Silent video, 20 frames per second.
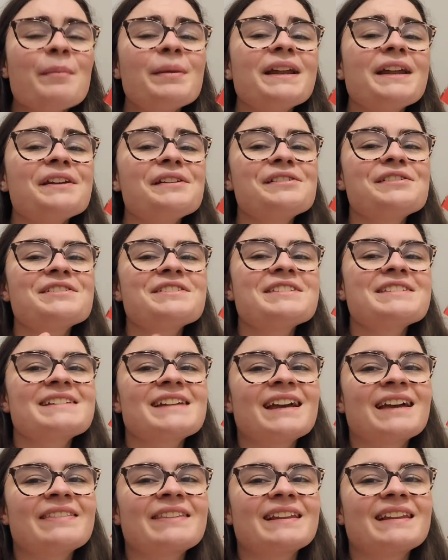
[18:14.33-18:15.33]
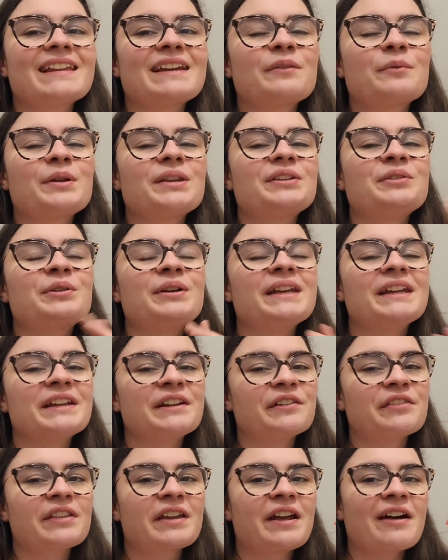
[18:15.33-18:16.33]
understand that, like, when you
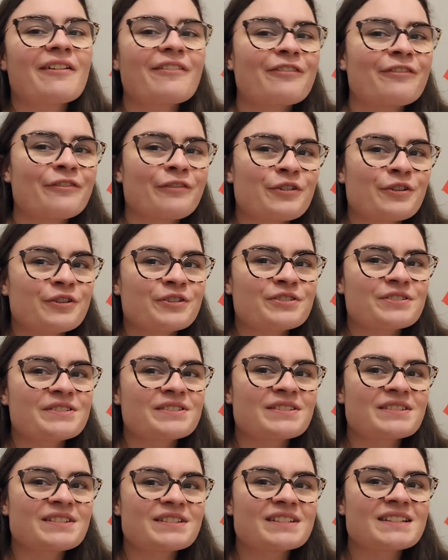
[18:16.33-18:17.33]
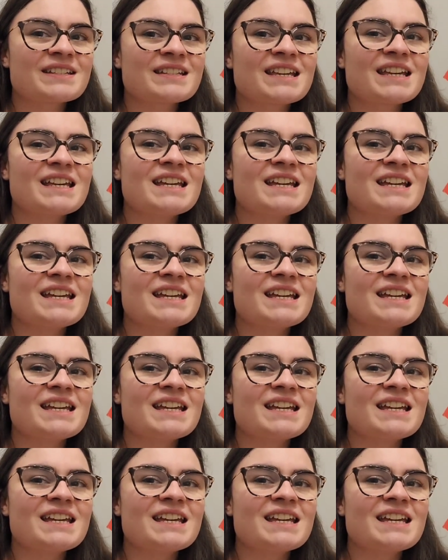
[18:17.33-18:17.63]
hear that at first...